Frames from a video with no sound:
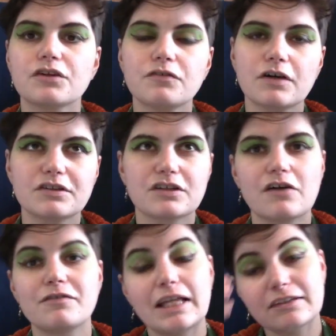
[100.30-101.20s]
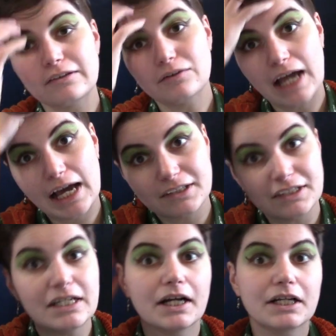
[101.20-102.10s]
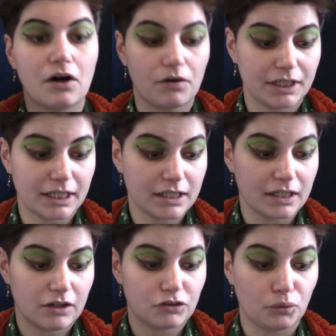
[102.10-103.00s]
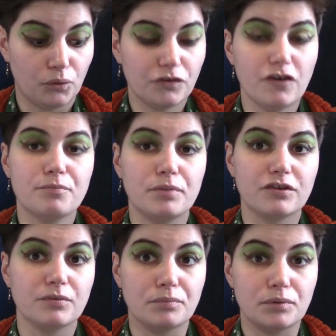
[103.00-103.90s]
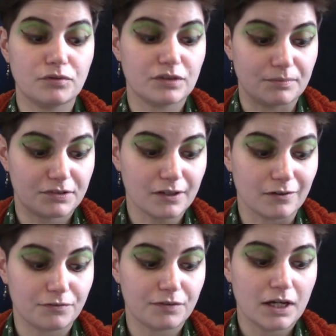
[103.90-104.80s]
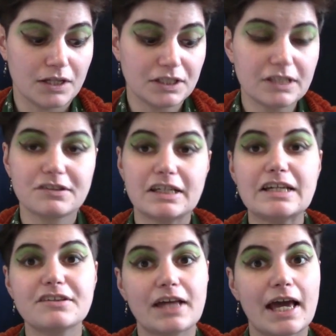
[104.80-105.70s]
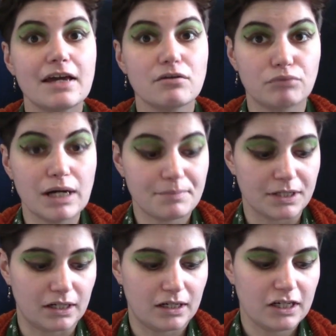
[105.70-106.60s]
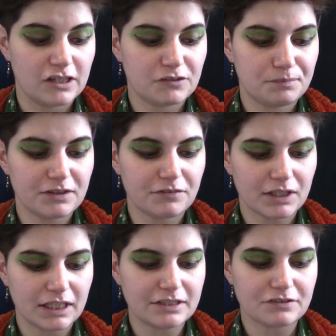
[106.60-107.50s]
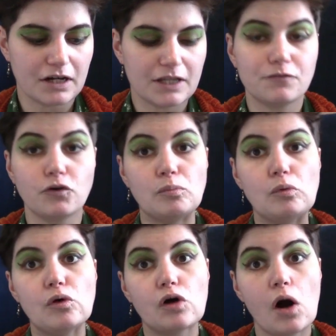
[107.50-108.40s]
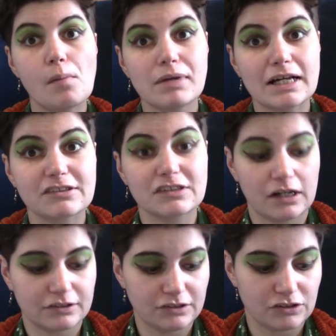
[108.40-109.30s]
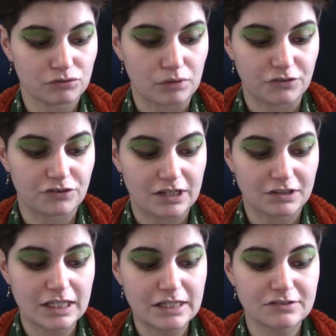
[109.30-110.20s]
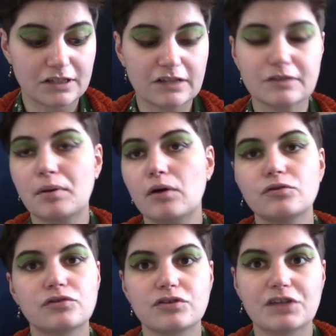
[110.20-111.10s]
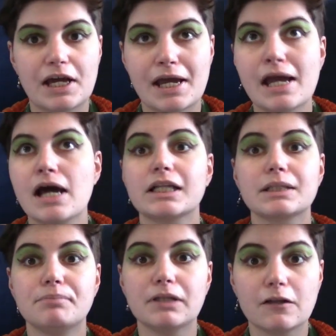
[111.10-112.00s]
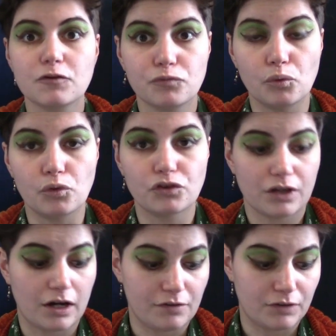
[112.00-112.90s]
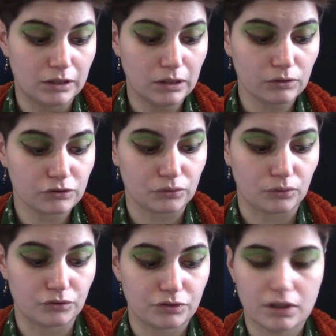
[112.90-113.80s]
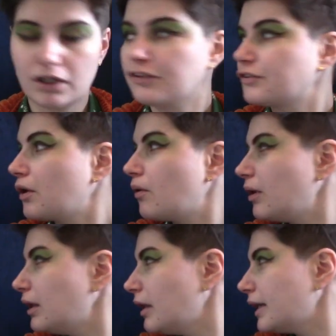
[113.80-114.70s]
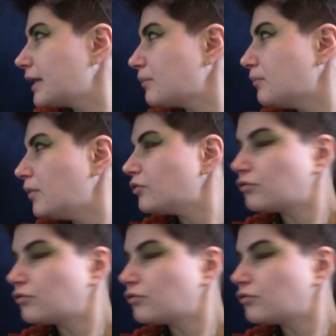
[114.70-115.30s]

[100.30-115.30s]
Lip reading: first off, let's look at the iconic sword of Puss in Boots himself. This is a rapier, specifically designed for more complex cut and thrust techniques as opposed to, say, the blunt force of a longsword. So like most